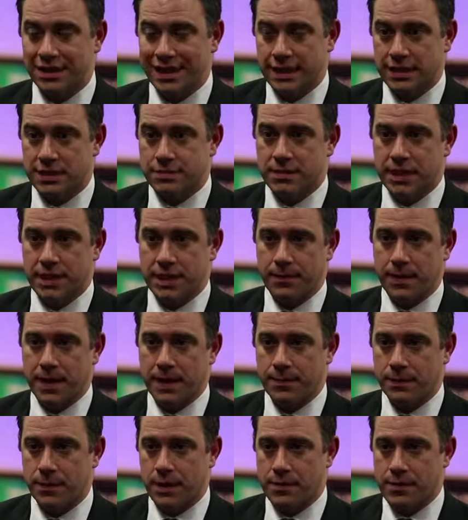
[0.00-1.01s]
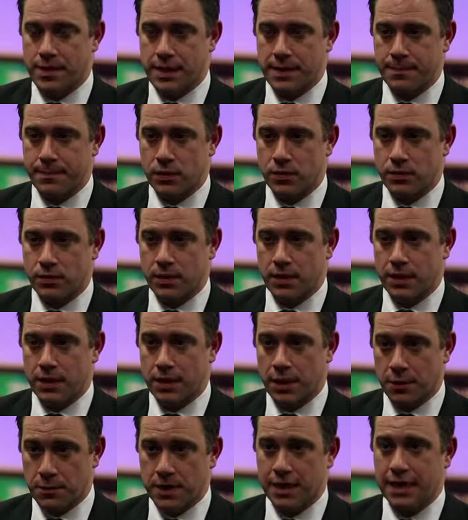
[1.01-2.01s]
and get as many people
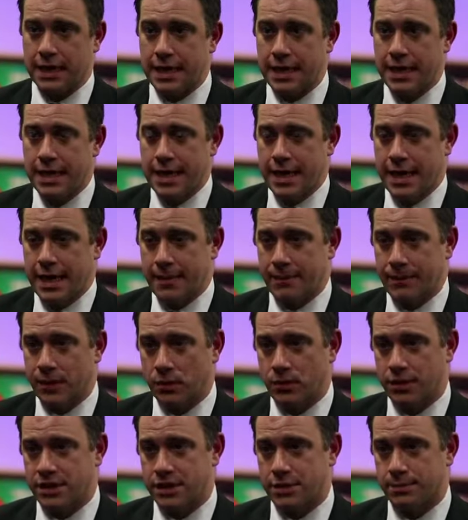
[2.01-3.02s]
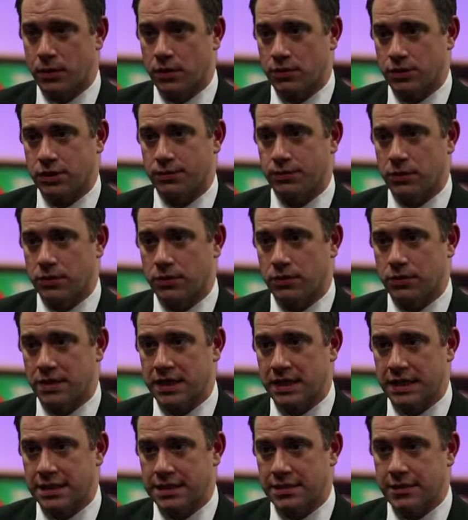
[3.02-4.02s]
locally employed as possible
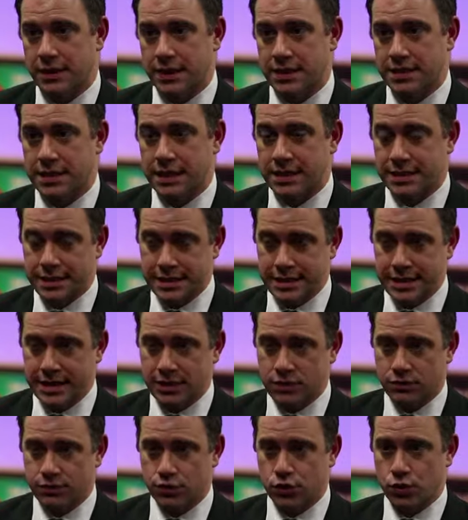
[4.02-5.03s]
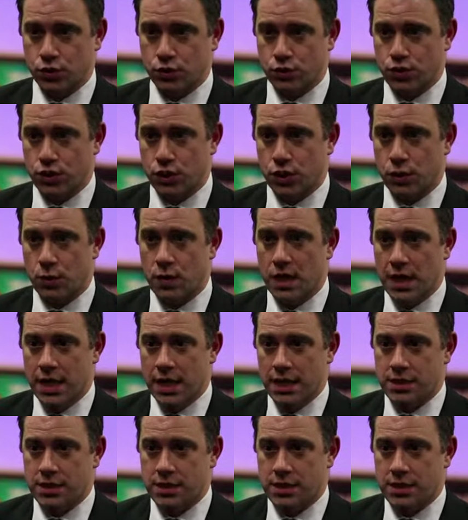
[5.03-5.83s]
on these sites and indeed offshore too.